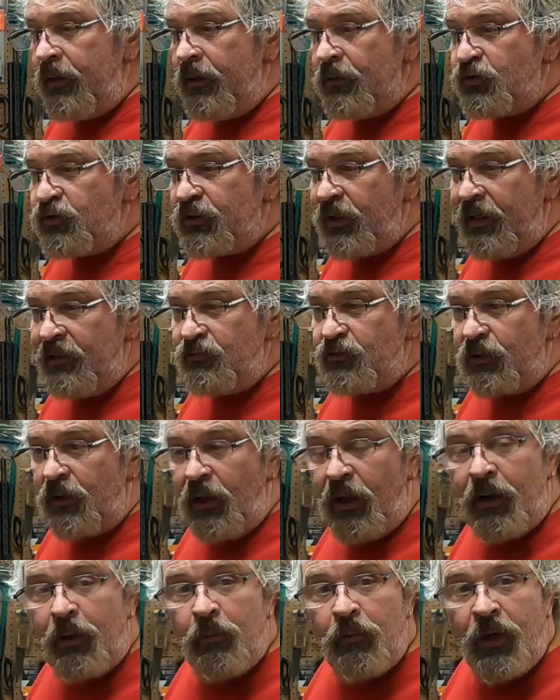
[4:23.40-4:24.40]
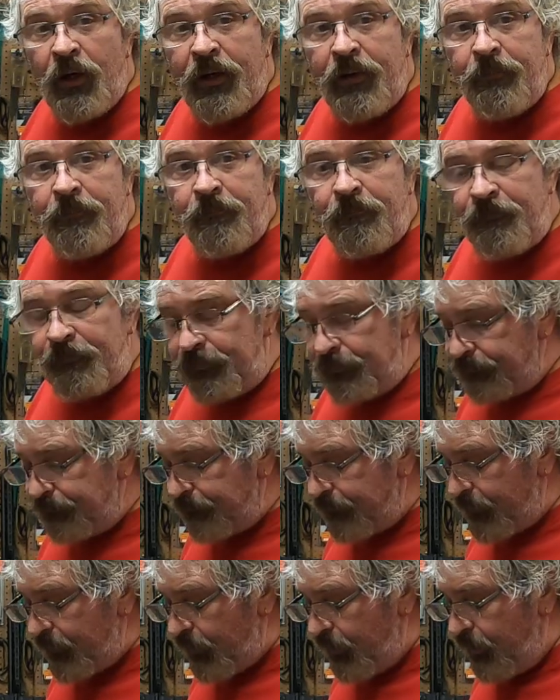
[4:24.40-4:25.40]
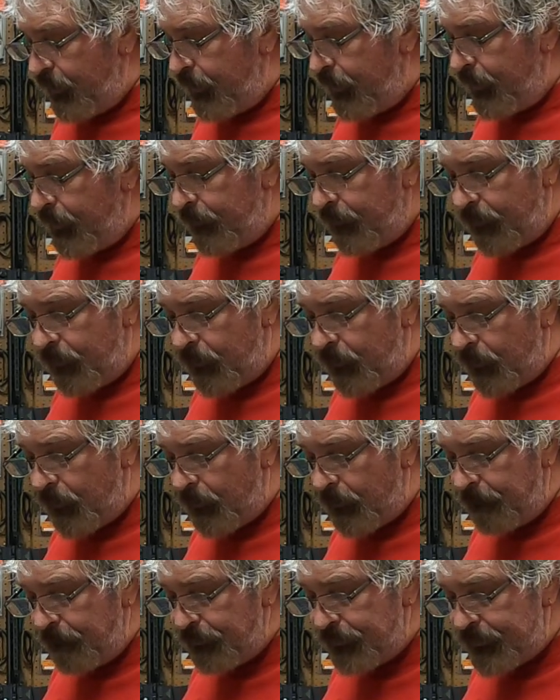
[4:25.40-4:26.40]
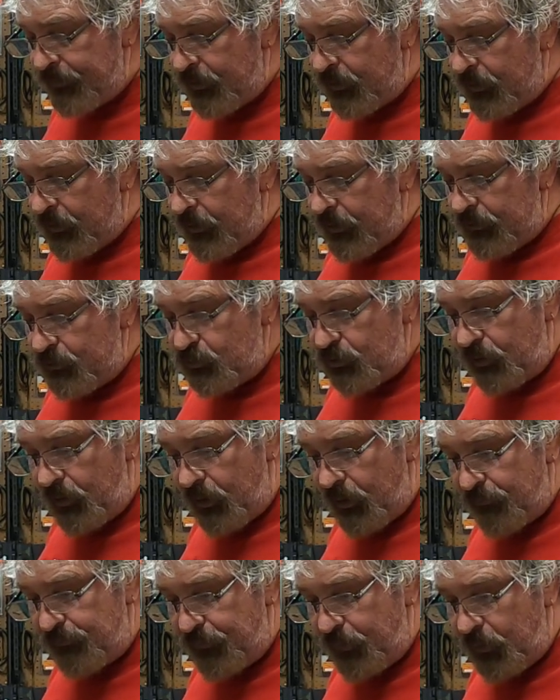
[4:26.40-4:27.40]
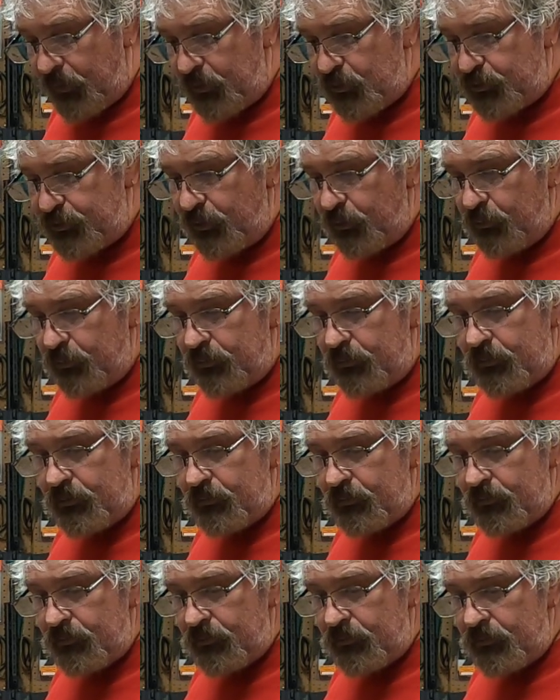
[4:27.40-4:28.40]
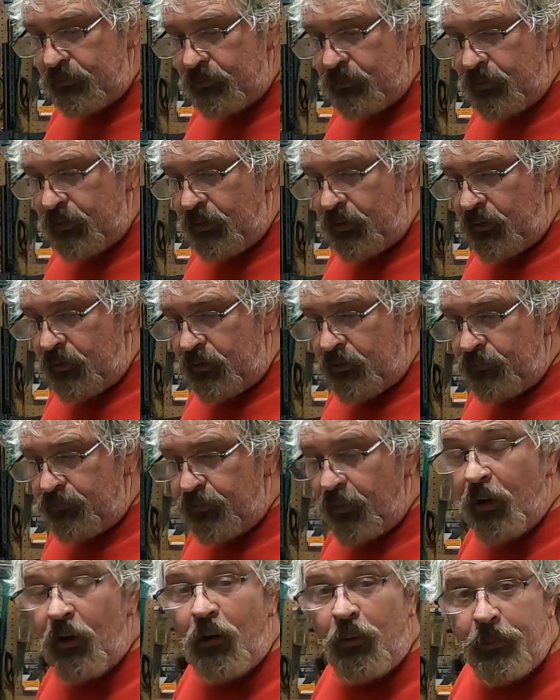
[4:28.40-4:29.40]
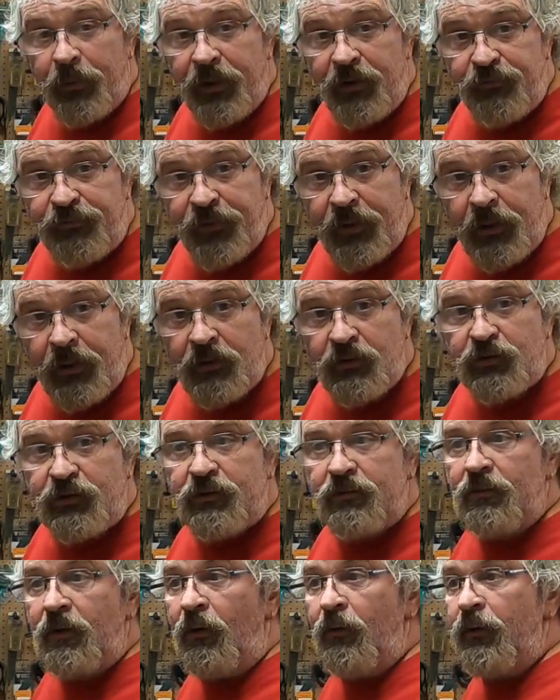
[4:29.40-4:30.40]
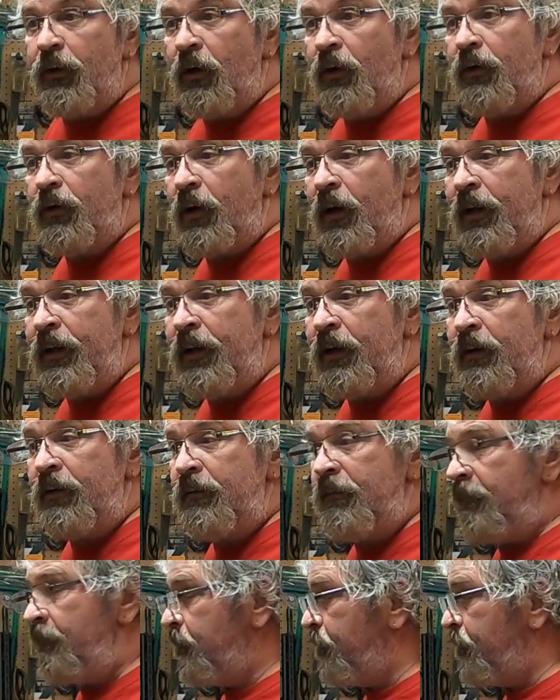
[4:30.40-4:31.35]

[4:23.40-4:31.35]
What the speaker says: It saves a lot of money, and it's a lot of fun to shoot. For home defense, on the other hand,